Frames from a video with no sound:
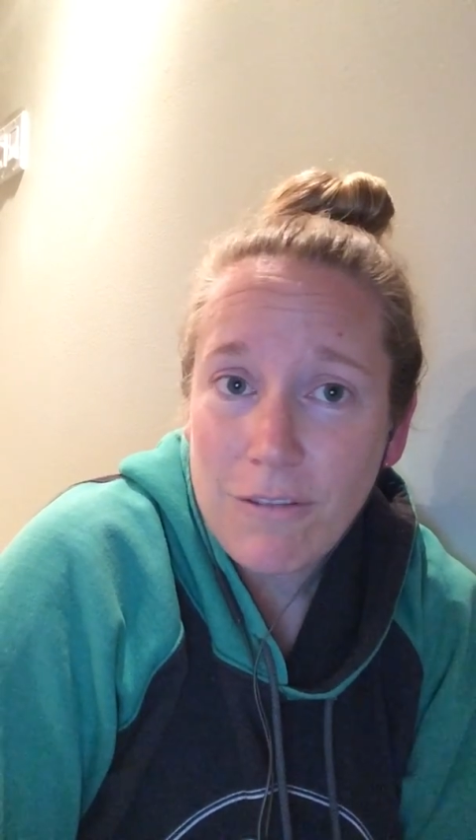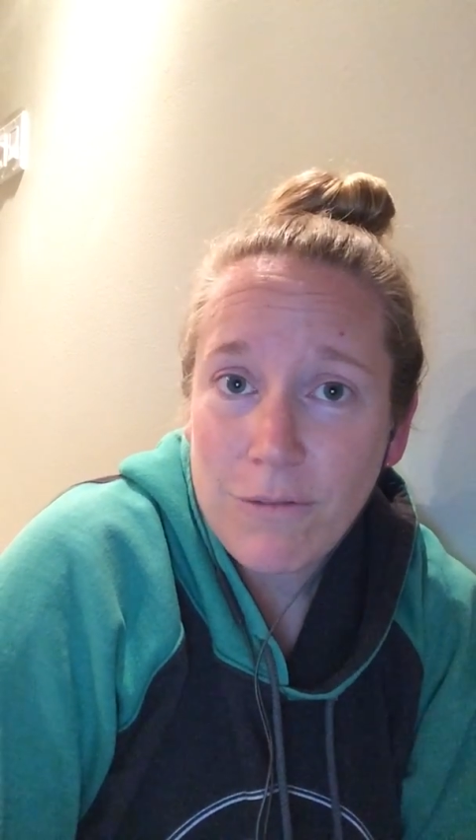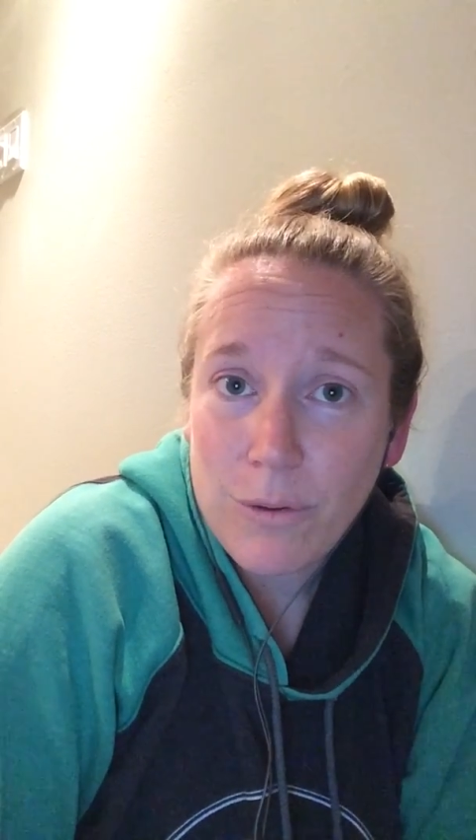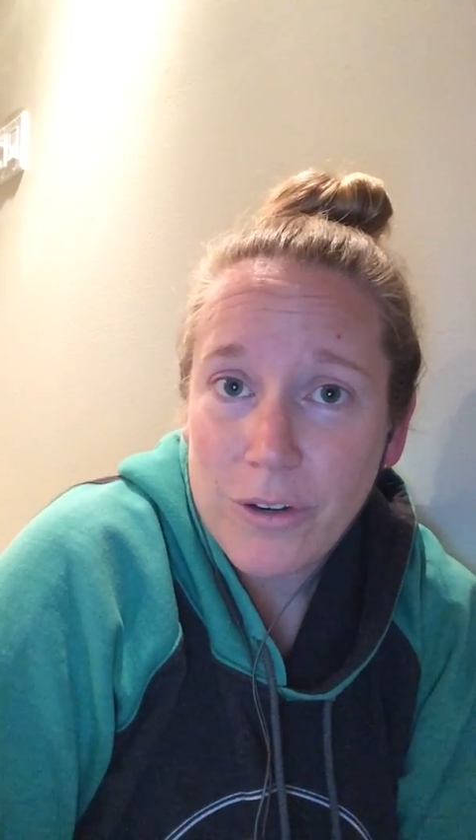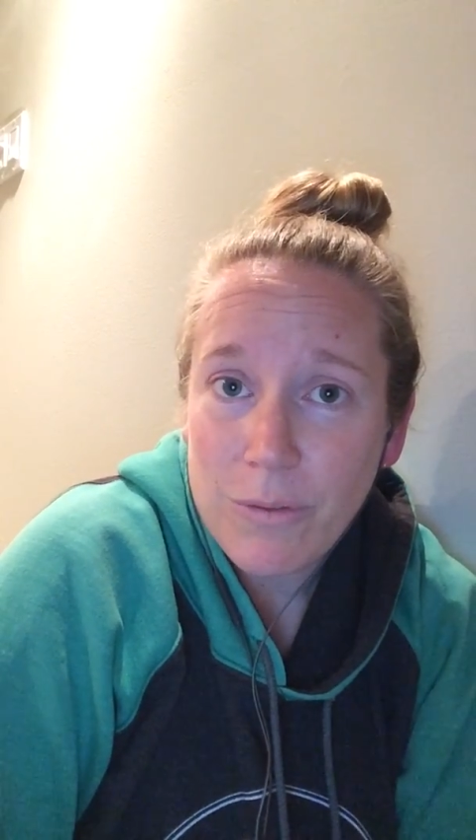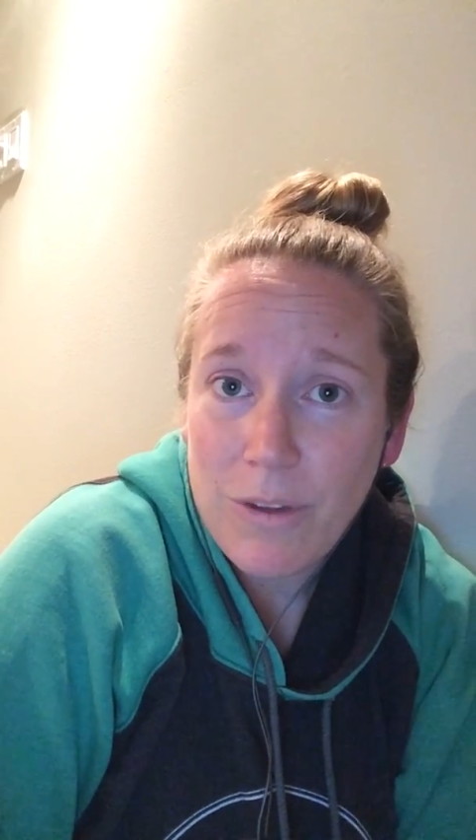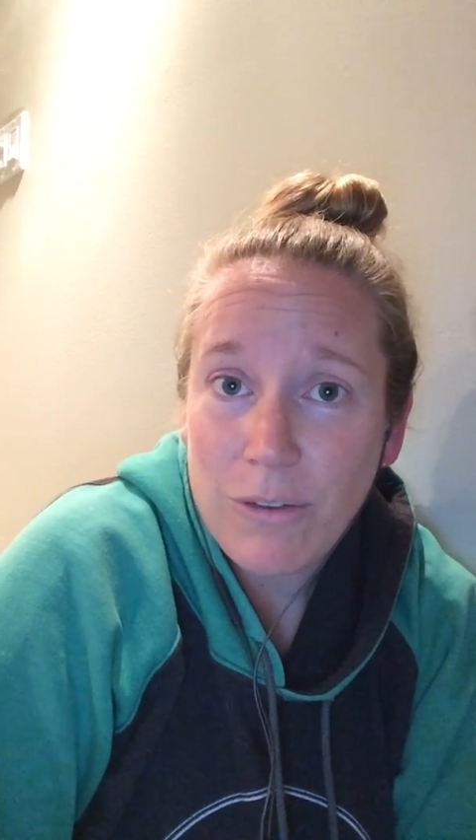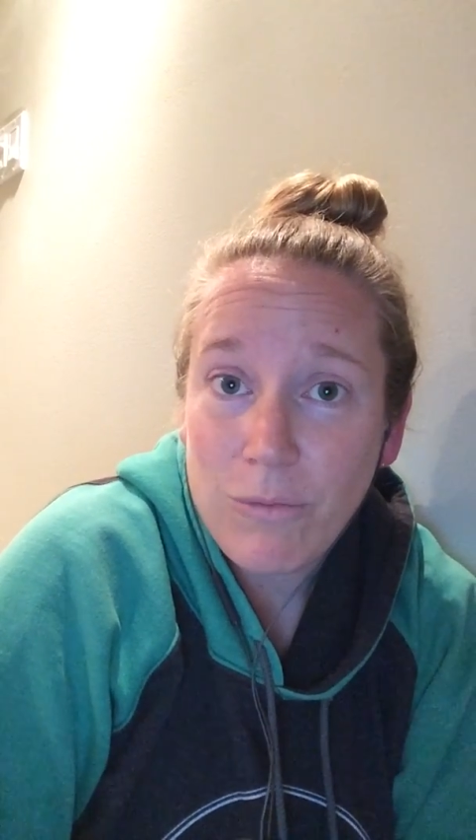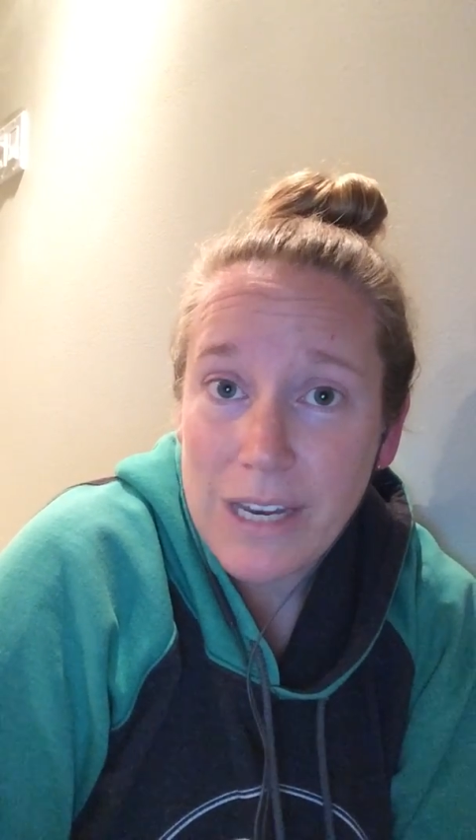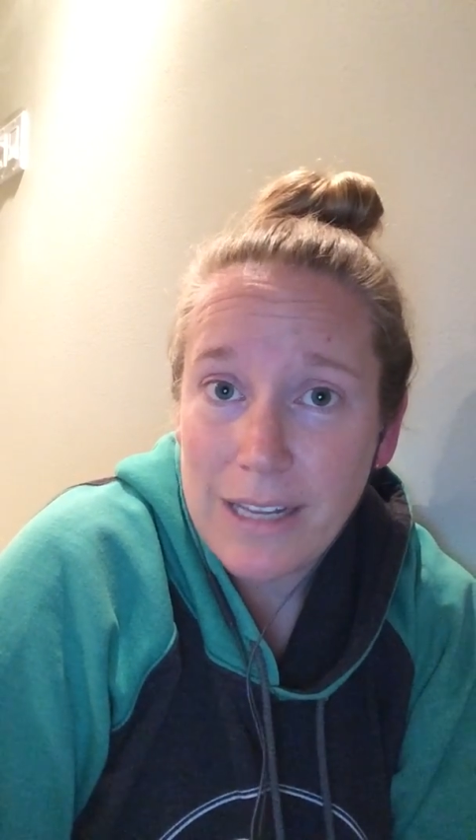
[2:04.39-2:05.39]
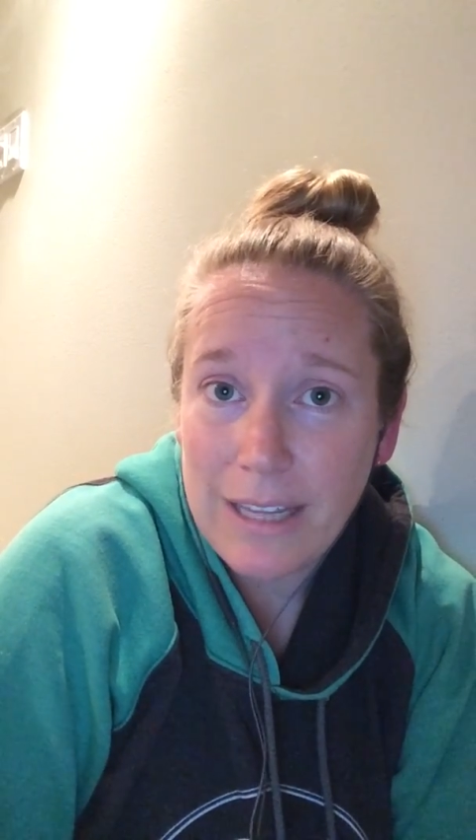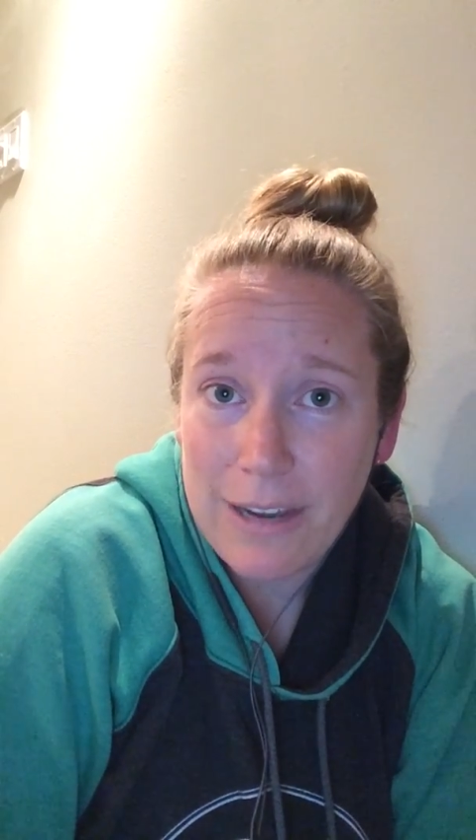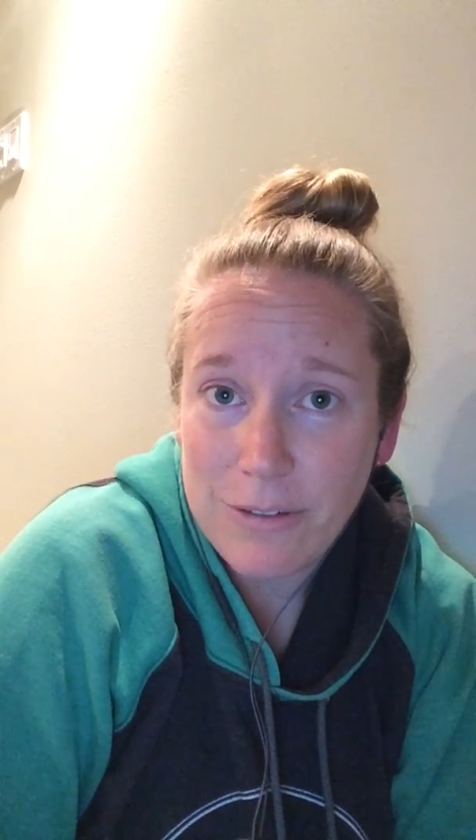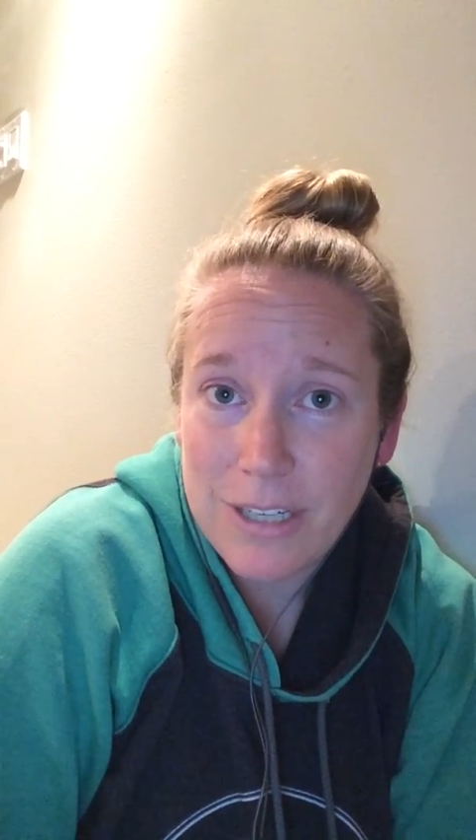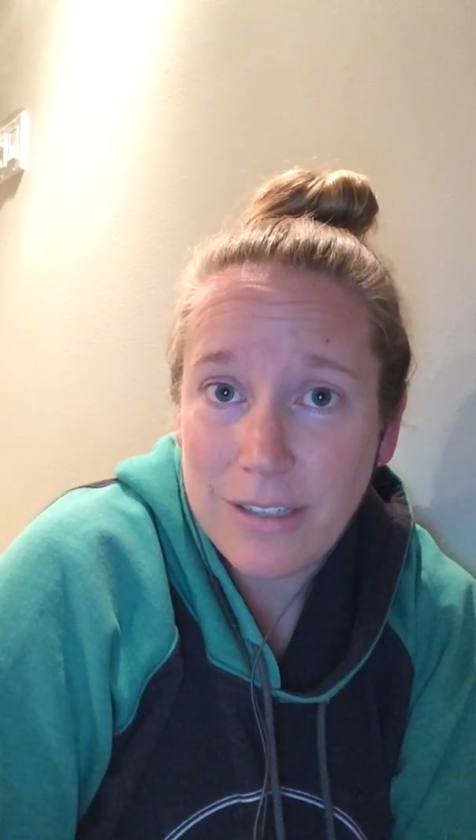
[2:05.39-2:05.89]
folder with a read
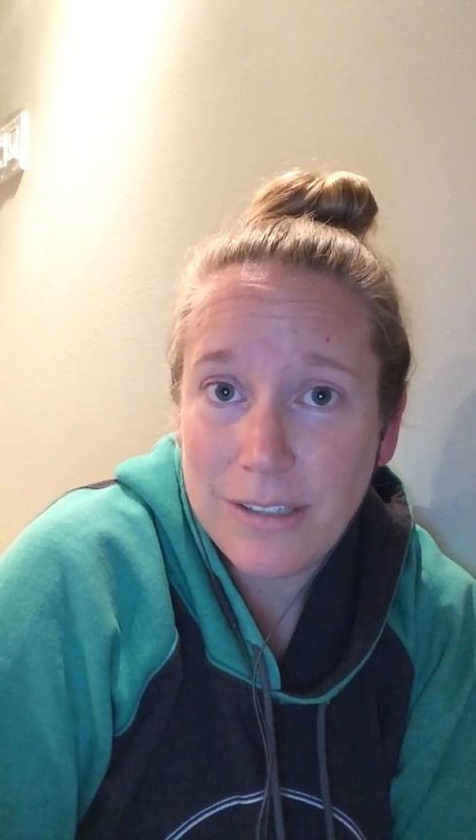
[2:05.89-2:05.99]
aloud.